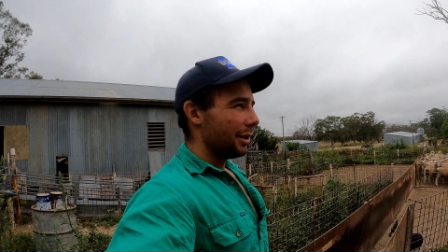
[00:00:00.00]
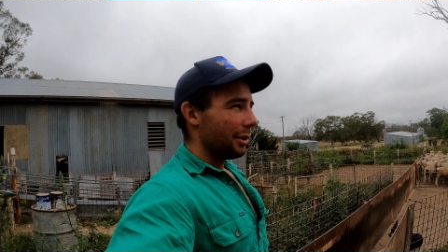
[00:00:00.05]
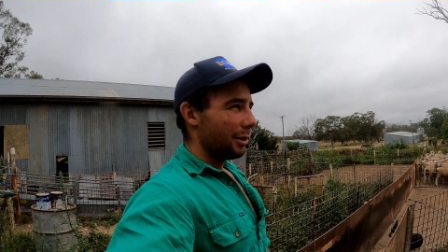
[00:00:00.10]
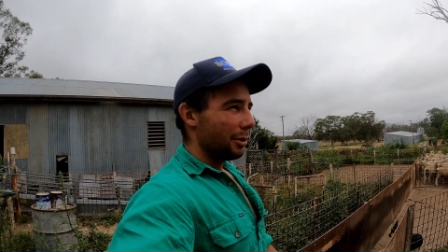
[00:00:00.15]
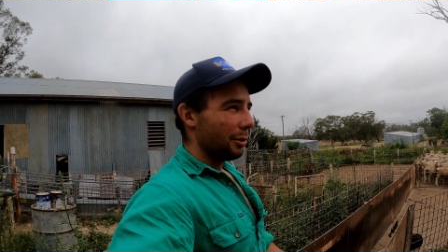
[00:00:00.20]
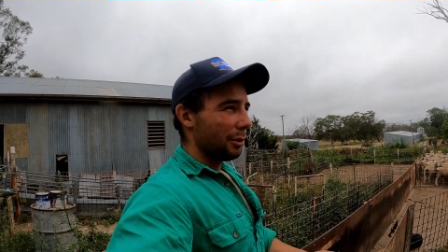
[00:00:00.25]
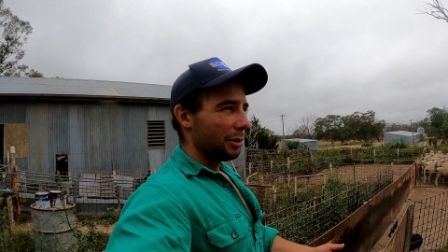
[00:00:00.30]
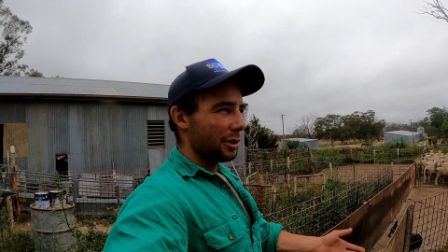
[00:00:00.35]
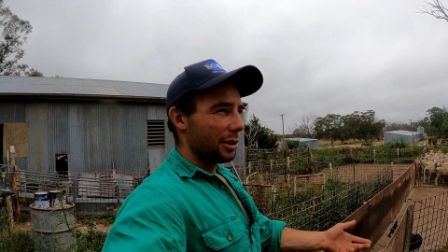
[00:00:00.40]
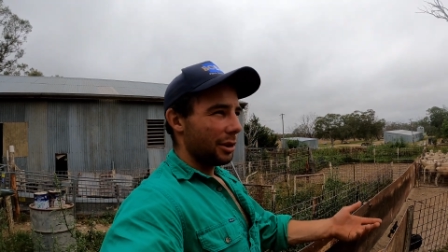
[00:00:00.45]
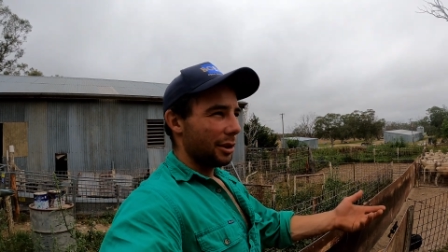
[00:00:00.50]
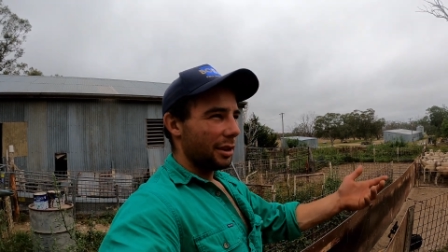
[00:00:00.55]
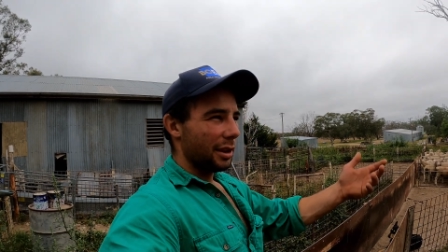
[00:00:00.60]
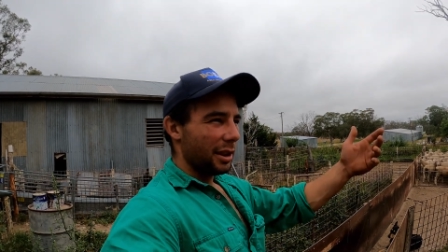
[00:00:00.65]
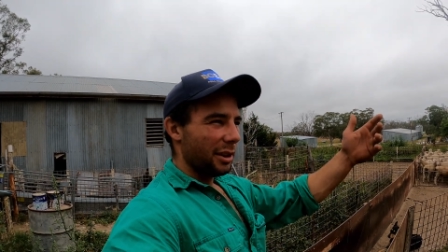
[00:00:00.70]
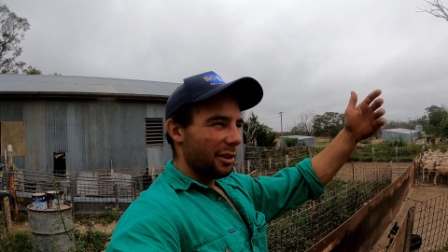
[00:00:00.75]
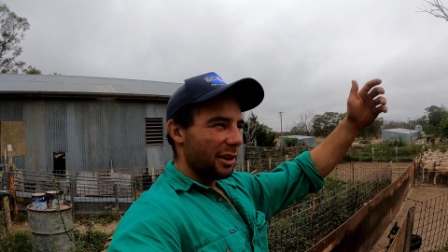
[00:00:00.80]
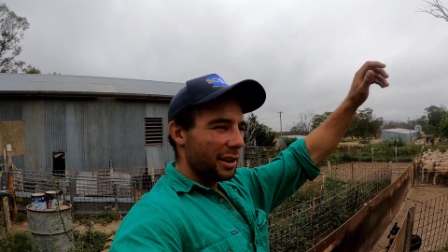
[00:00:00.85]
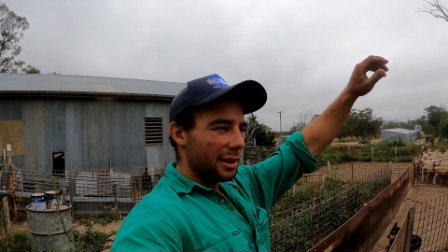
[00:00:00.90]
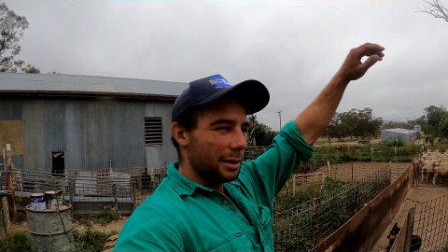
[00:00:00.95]
also
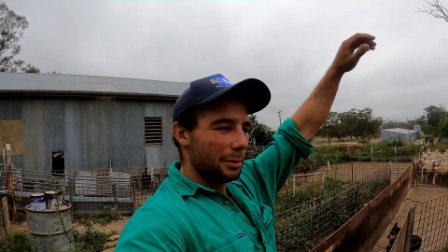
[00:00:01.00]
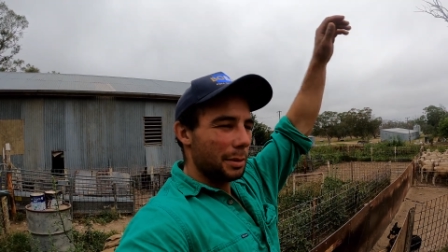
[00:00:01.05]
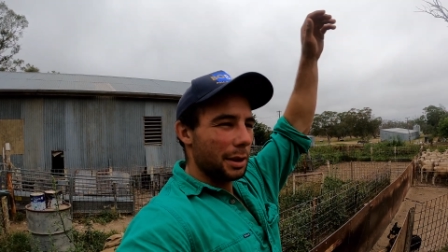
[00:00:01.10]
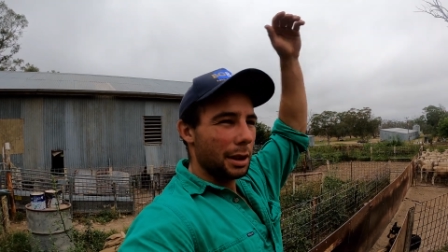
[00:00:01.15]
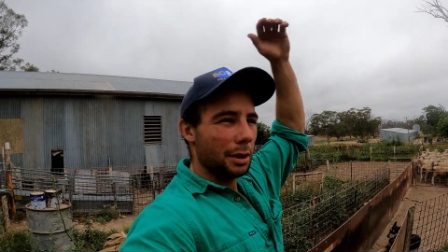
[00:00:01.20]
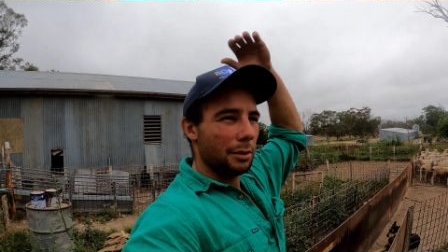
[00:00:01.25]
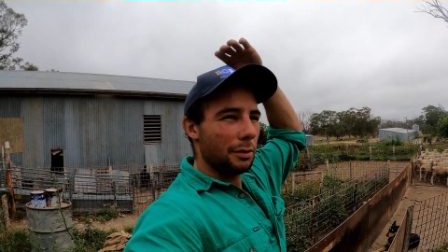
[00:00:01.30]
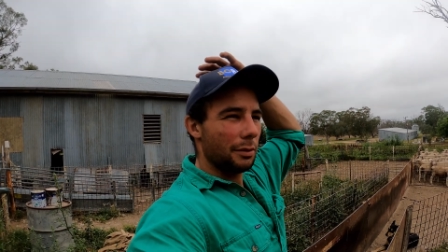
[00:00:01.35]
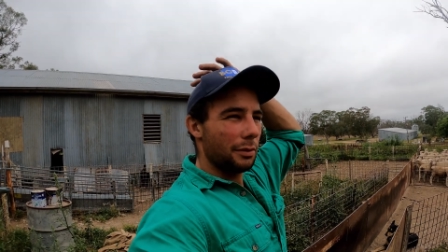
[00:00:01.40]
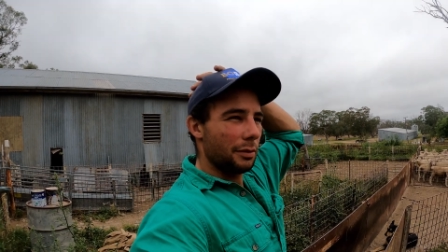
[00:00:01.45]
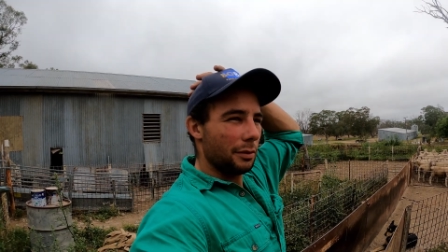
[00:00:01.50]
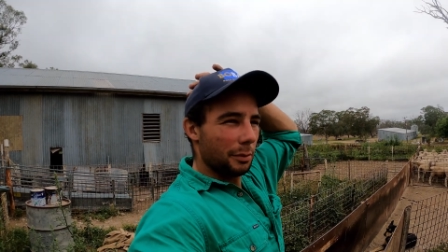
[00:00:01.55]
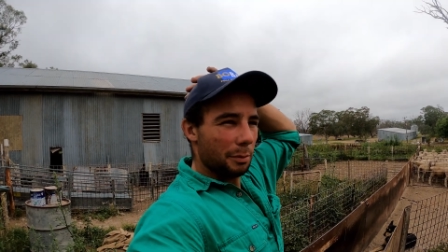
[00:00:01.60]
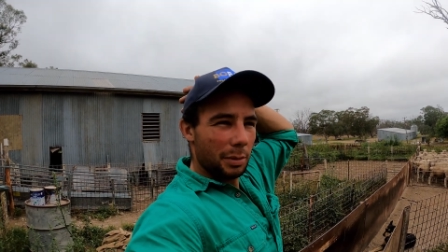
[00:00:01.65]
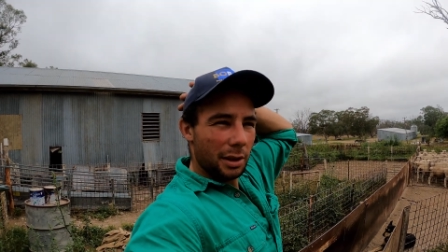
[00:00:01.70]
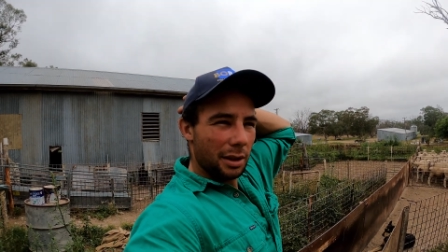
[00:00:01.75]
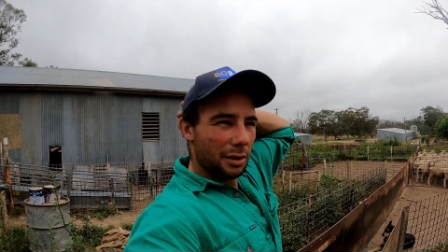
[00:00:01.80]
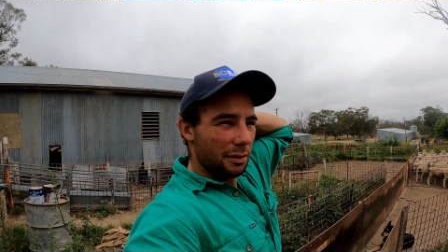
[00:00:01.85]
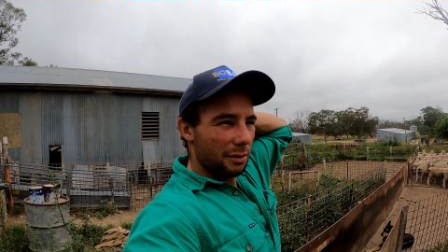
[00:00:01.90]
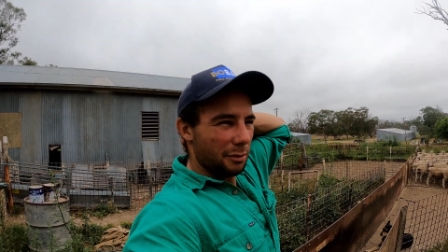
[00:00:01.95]
there is a bit
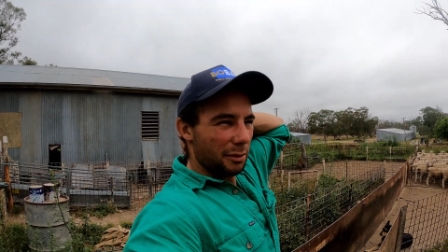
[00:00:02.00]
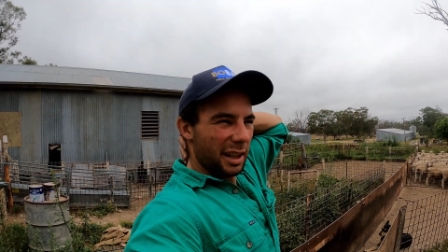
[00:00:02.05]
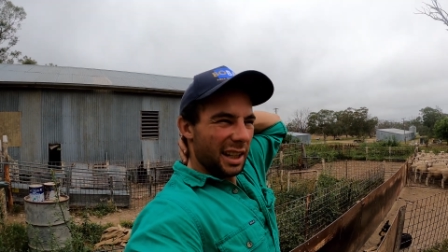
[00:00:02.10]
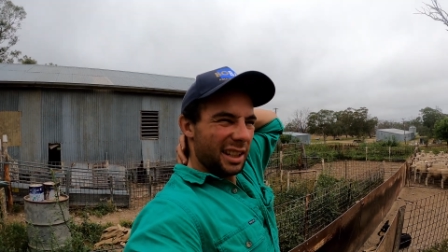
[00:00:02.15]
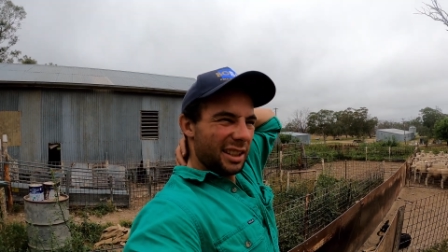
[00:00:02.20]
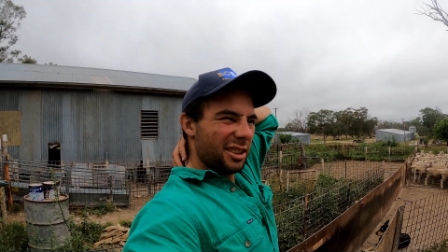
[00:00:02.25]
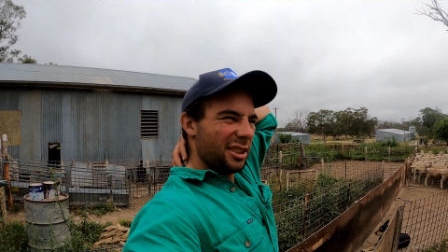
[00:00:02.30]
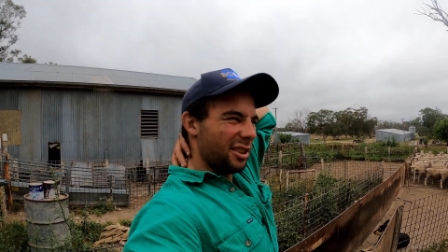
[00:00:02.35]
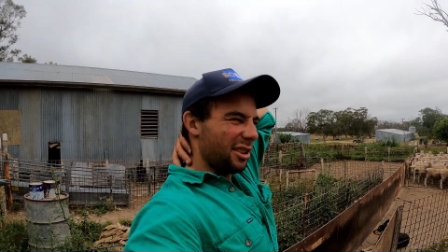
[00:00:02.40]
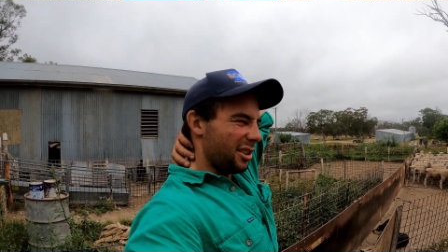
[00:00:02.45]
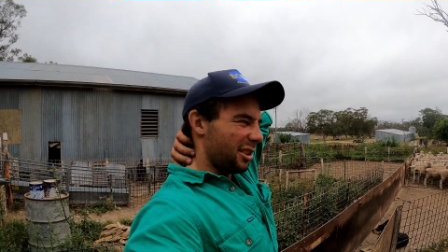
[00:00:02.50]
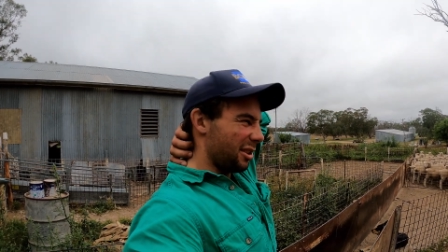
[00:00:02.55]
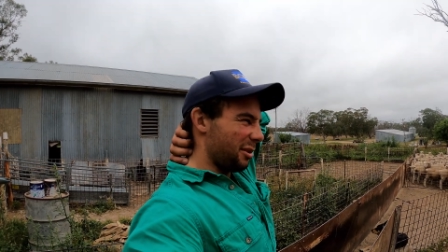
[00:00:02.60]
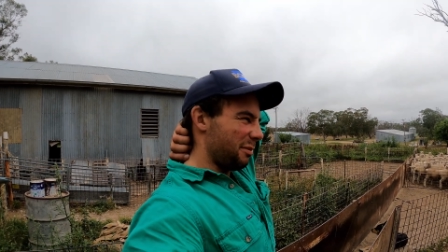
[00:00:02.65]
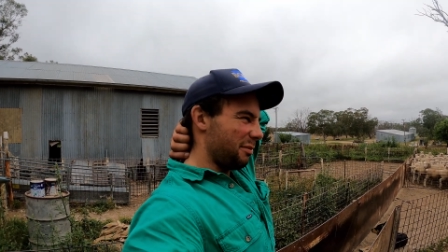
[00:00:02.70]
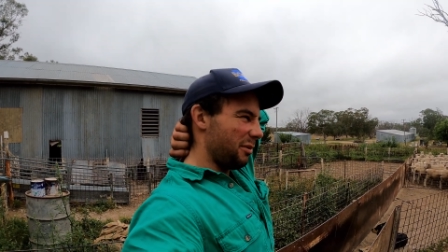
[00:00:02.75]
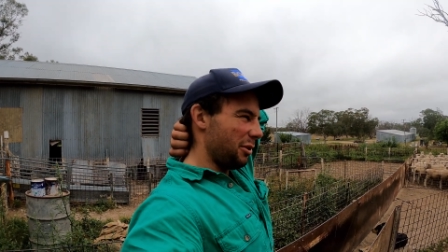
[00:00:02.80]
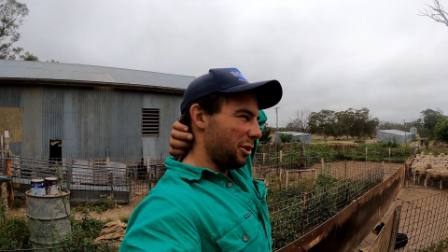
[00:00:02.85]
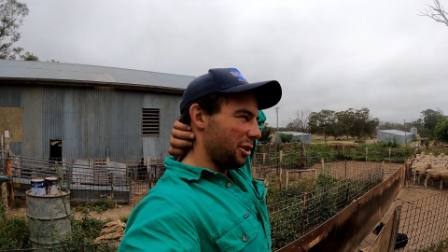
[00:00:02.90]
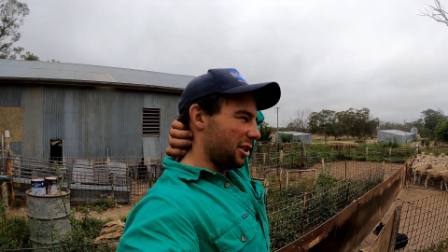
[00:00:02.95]
of research,
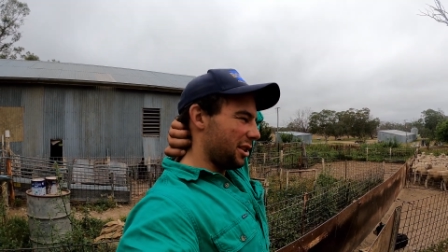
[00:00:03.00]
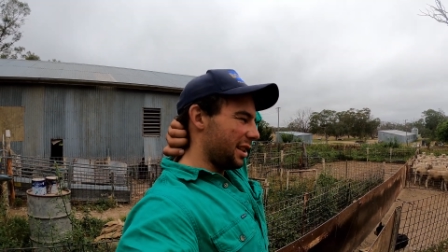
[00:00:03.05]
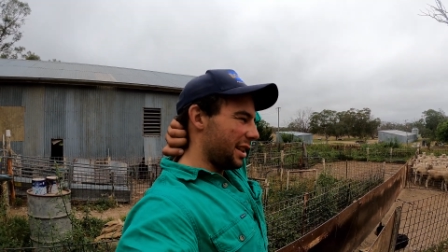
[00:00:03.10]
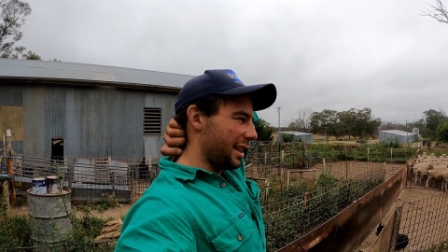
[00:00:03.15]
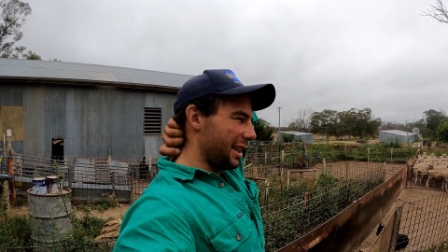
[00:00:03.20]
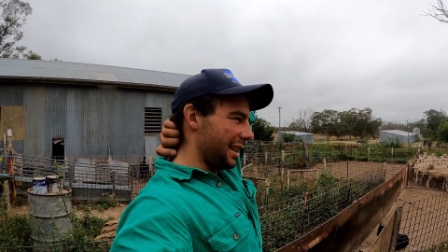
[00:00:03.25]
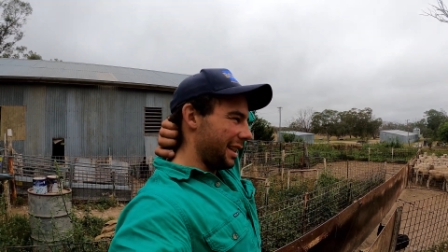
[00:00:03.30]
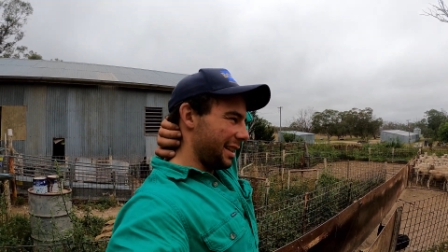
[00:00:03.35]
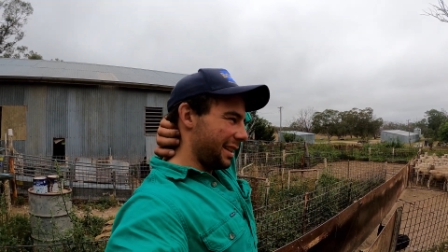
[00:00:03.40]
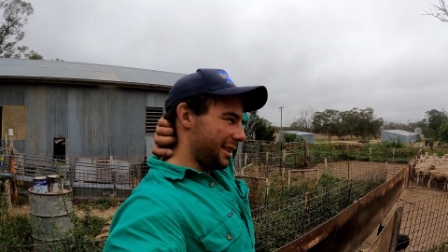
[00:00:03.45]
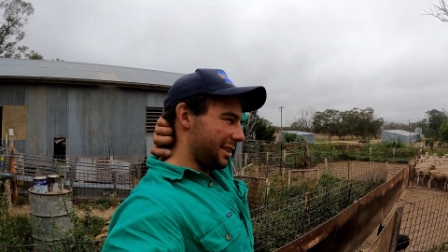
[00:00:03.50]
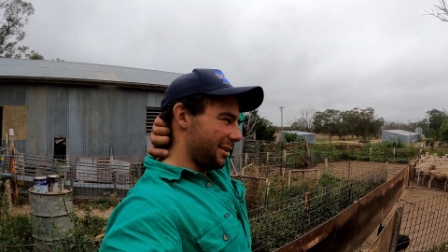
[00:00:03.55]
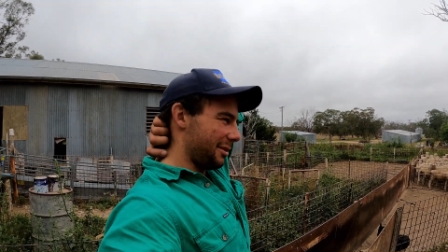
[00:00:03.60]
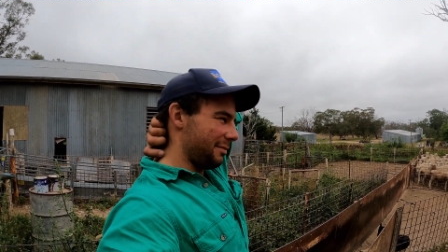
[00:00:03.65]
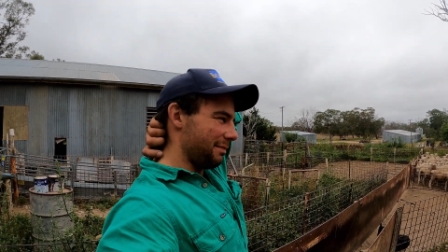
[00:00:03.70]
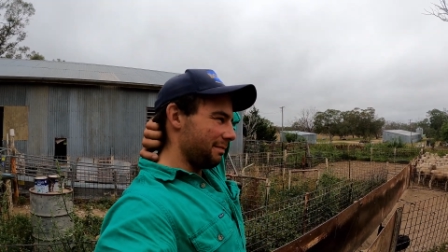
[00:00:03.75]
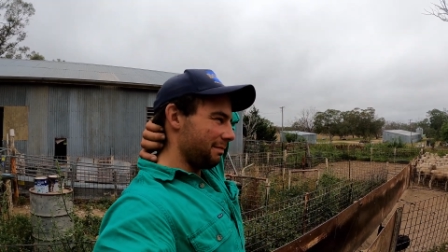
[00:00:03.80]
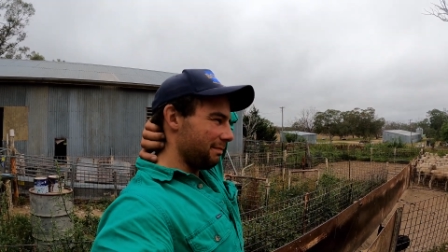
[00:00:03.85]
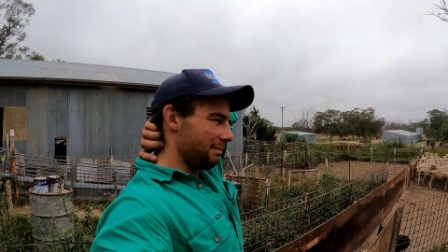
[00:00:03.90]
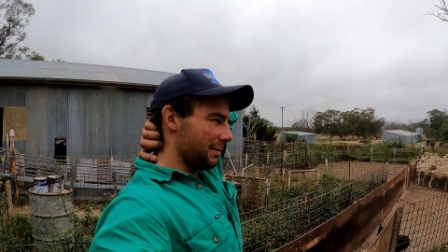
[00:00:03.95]
a few studies
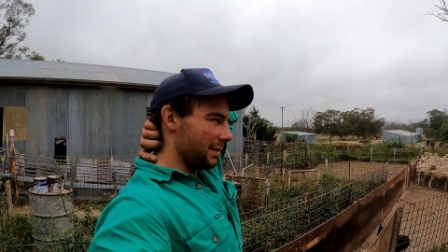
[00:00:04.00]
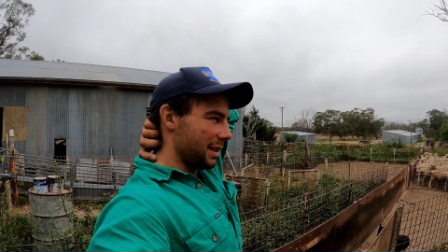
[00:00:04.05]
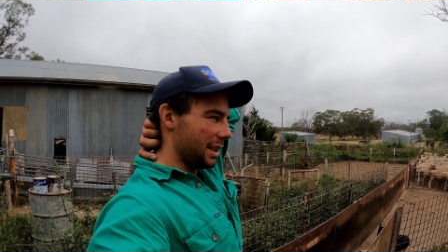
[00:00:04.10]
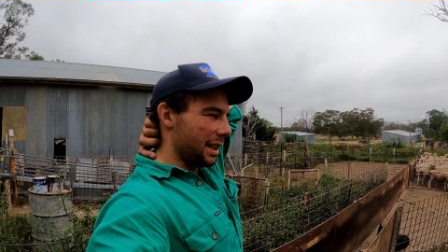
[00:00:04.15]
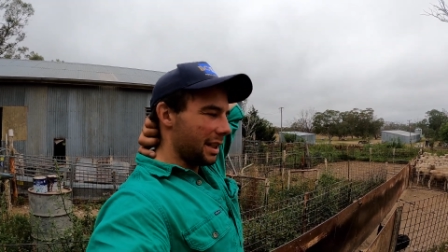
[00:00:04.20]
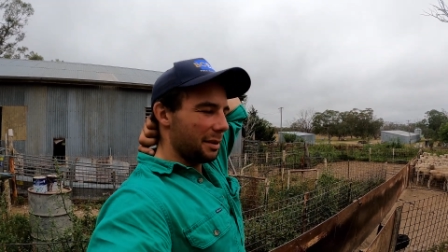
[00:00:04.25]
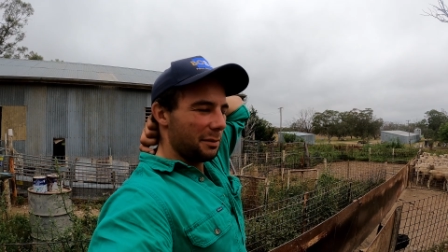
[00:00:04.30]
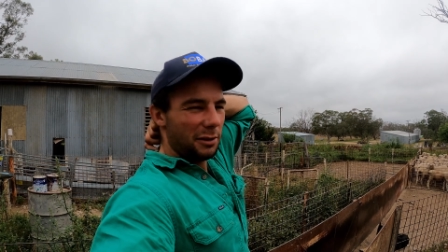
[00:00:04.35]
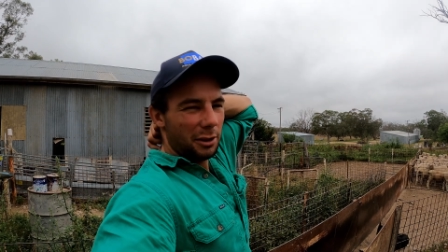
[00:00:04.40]
done.